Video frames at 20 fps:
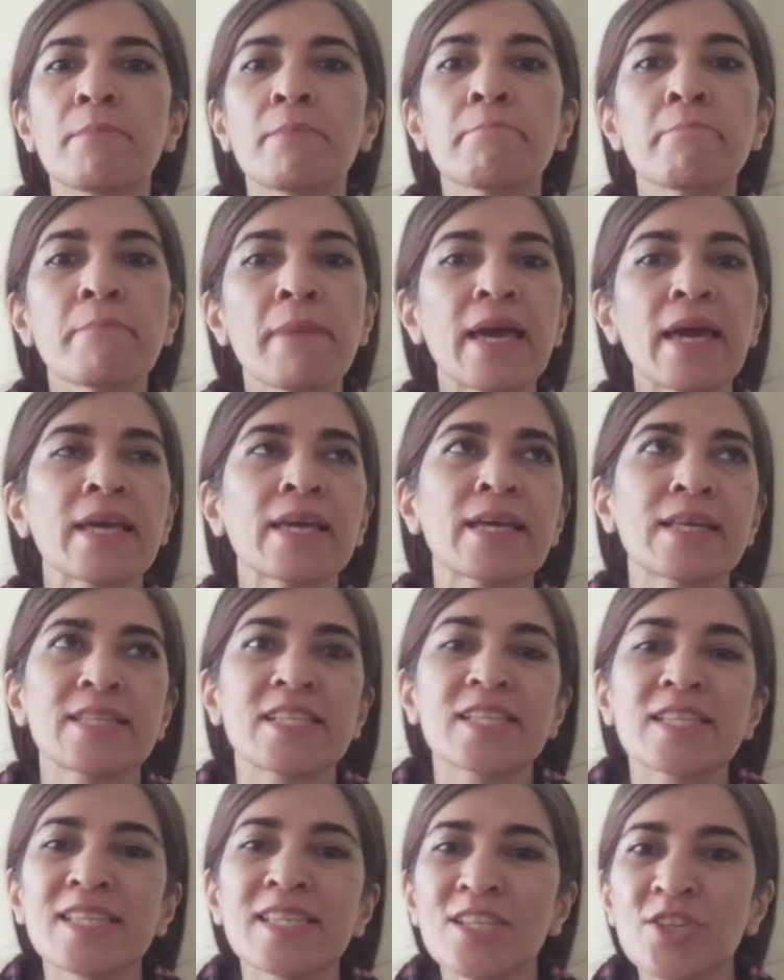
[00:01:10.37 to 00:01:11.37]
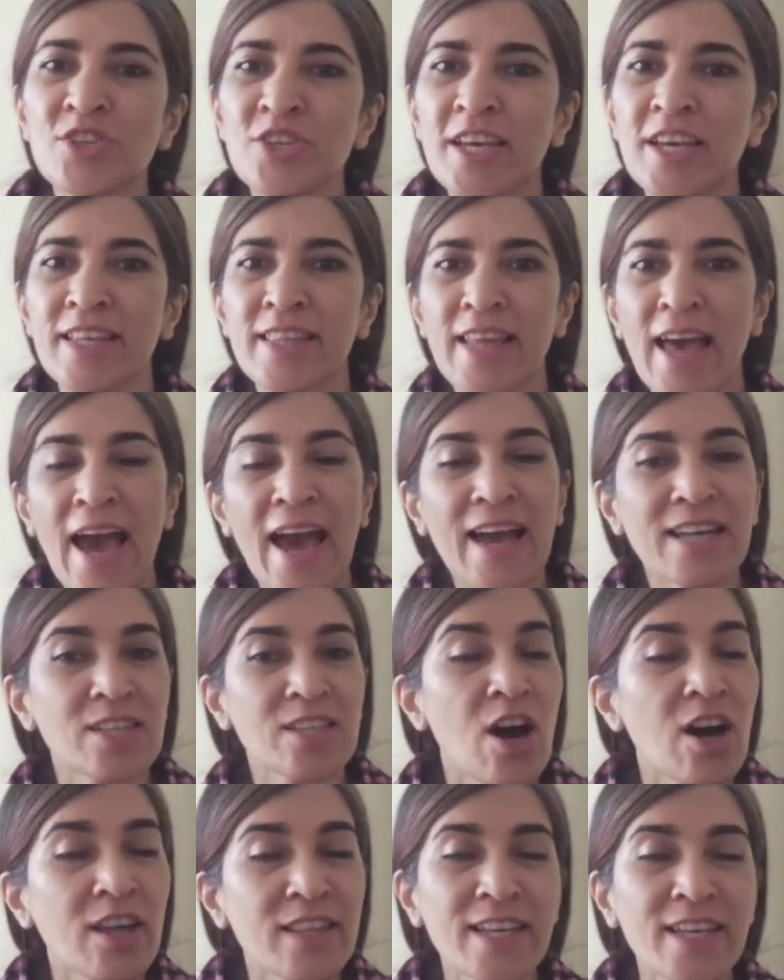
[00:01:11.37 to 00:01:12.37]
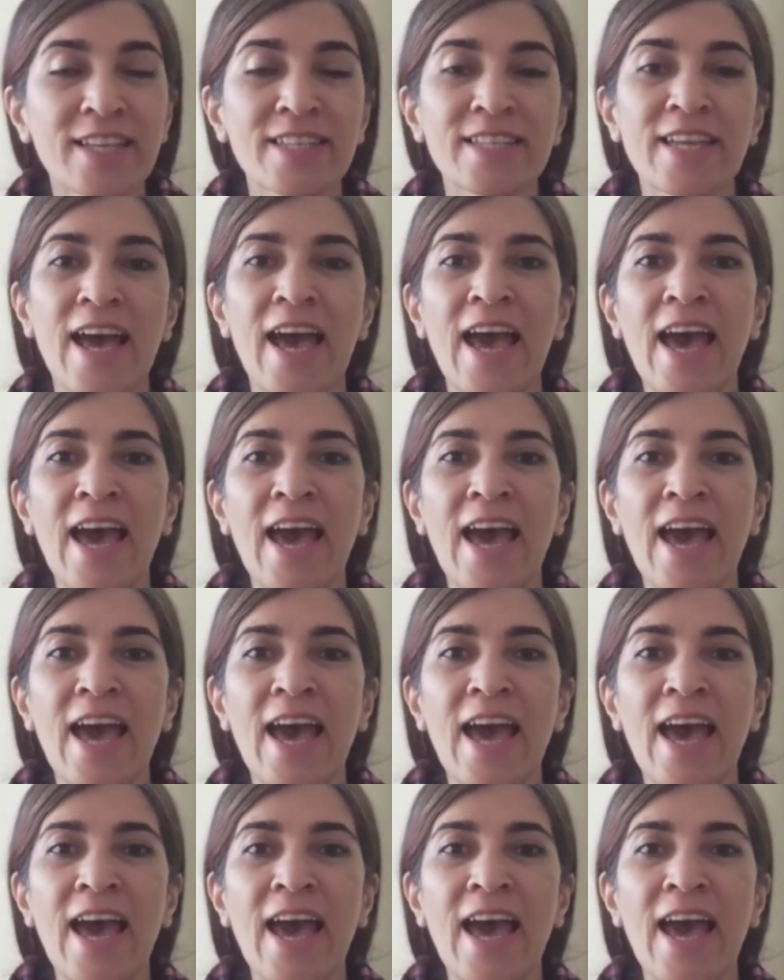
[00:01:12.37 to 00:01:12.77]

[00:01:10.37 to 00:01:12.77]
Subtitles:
make a decision, act on it,